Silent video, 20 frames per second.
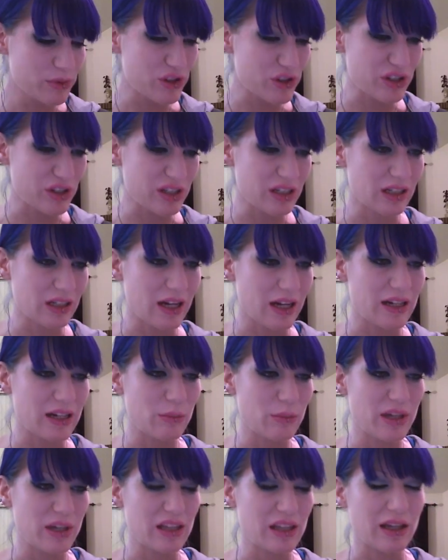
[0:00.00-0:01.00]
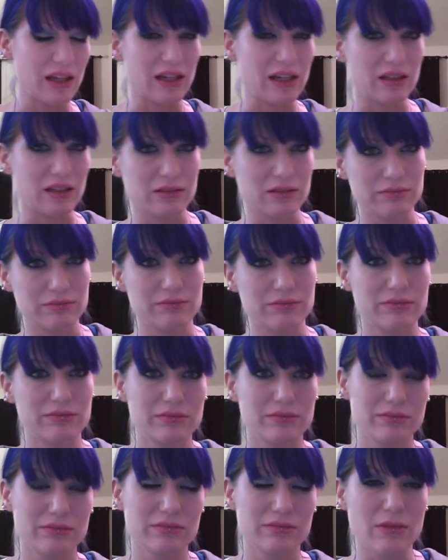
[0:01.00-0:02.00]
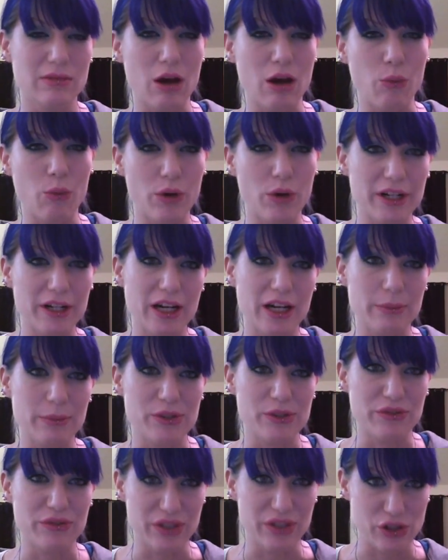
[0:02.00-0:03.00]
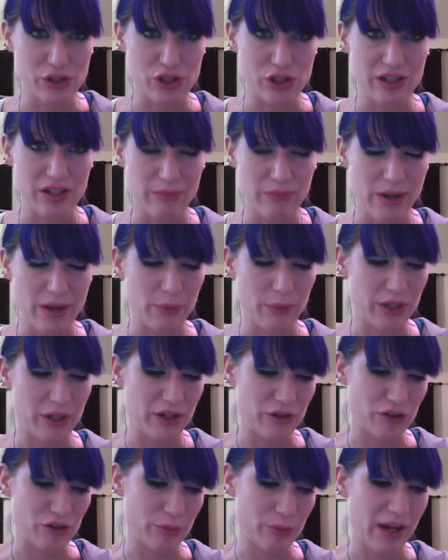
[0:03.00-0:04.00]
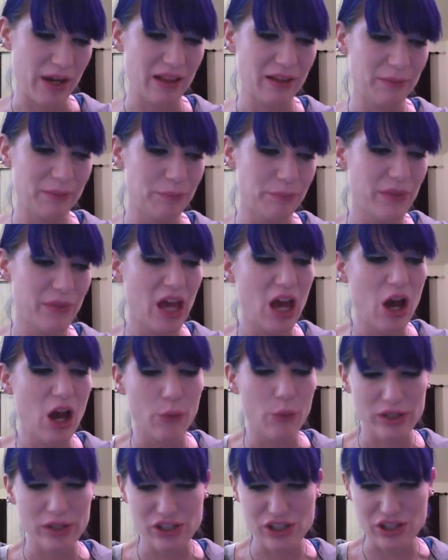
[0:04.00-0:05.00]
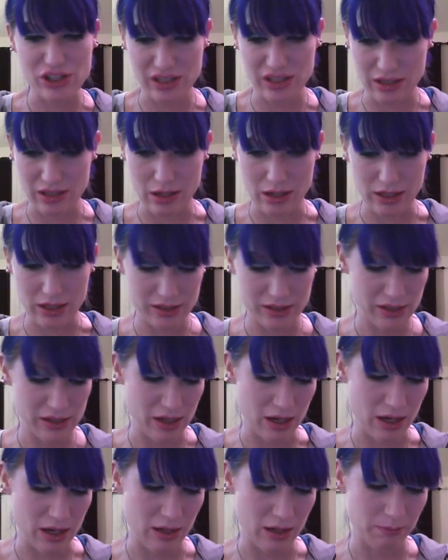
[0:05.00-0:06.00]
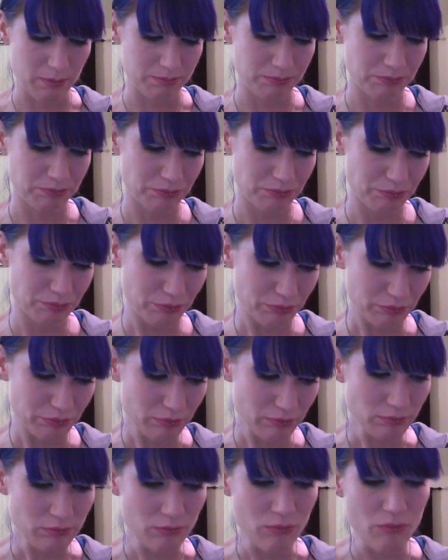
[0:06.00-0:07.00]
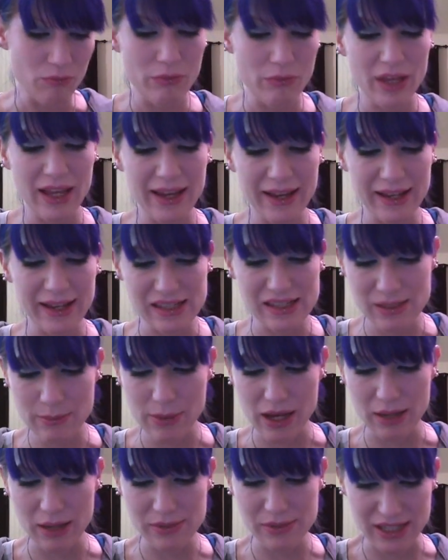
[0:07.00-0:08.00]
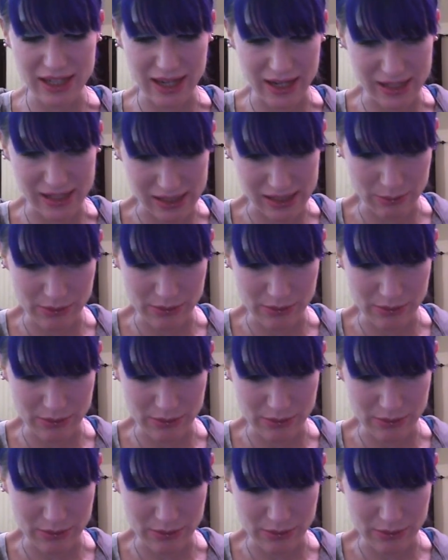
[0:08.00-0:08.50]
was just going to kind of be like a one-upped version of my 100 palette, which it's not. It has some ups and it has